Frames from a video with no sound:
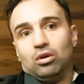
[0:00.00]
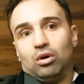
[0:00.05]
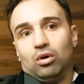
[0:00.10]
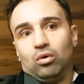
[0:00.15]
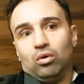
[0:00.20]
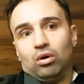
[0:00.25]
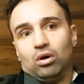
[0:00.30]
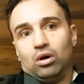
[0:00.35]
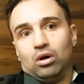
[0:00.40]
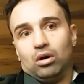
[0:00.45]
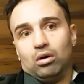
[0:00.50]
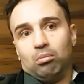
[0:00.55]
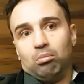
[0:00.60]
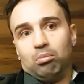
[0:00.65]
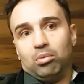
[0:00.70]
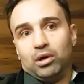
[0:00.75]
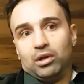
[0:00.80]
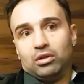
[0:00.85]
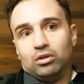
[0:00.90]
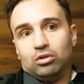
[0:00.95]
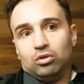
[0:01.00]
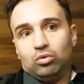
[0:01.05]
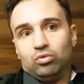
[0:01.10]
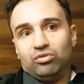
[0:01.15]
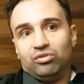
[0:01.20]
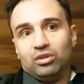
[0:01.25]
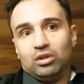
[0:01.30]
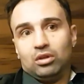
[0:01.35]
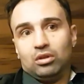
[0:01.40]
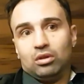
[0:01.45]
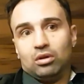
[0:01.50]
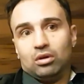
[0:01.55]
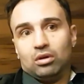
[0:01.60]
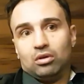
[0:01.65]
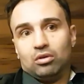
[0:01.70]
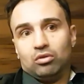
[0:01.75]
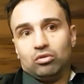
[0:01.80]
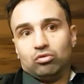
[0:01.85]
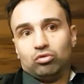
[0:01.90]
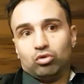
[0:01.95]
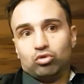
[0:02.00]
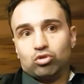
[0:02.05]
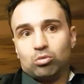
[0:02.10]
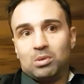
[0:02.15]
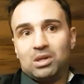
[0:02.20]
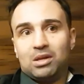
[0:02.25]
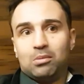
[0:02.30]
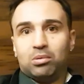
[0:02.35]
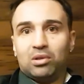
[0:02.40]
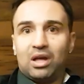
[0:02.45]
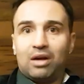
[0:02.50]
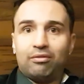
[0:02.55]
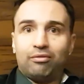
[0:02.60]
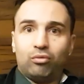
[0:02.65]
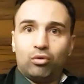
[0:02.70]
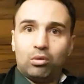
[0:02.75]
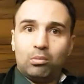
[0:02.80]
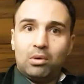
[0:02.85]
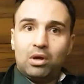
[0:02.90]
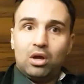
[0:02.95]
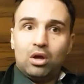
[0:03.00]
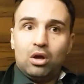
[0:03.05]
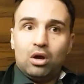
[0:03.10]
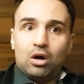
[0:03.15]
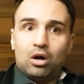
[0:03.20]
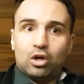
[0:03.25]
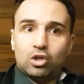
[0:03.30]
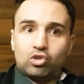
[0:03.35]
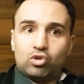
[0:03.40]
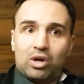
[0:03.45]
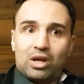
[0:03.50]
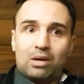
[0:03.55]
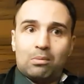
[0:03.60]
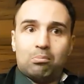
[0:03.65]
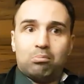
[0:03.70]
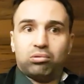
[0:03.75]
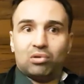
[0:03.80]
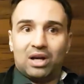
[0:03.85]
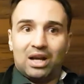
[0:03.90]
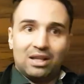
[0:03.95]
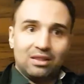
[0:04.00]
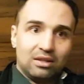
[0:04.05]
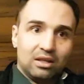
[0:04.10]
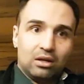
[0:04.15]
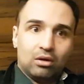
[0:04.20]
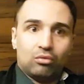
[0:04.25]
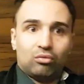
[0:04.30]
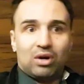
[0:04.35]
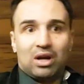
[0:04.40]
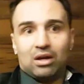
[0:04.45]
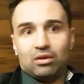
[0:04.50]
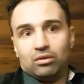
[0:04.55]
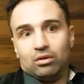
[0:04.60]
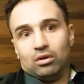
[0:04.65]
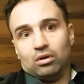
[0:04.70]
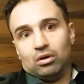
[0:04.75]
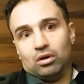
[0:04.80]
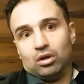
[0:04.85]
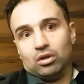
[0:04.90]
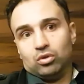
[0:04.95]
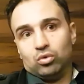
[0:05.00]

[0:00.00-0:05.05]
You know, but using the social media platform, trying to brand it around a